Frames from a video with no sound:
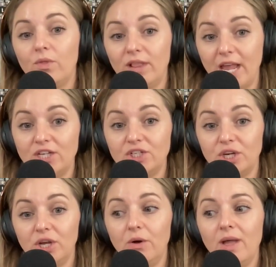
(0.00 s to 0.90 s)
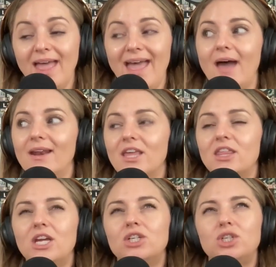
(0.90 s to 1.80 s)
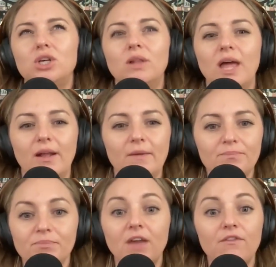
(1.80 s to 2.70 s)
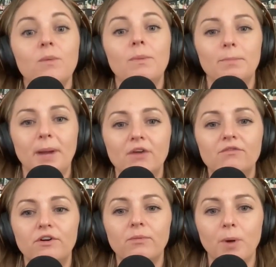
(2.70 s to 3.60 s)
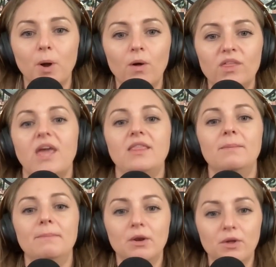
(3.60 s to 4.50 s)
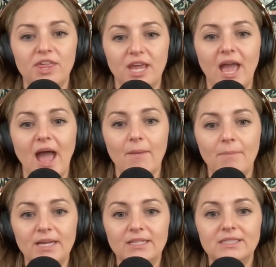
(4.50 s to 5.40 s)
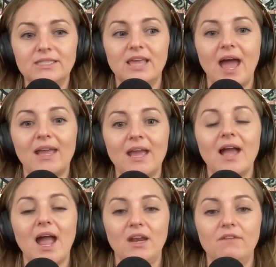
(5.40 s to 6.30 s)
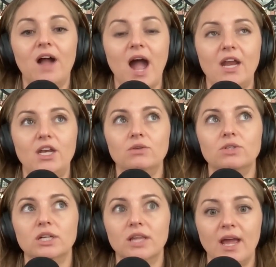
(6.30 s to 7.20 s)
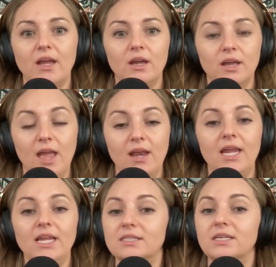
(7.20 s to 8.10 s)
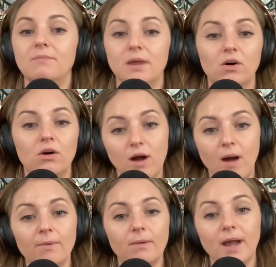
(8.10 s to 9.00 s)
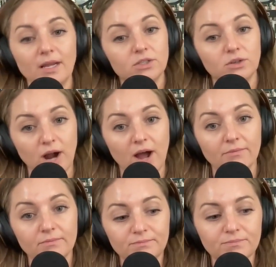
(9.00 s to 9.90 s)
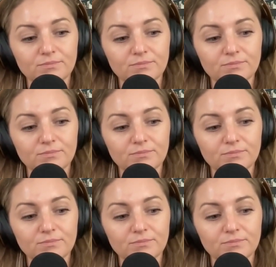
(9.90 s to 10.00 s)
lane 2. And I think too, like, if you're prepared for both and the middle thing happens, that can kind of guide you to like an easy middle compromised ground.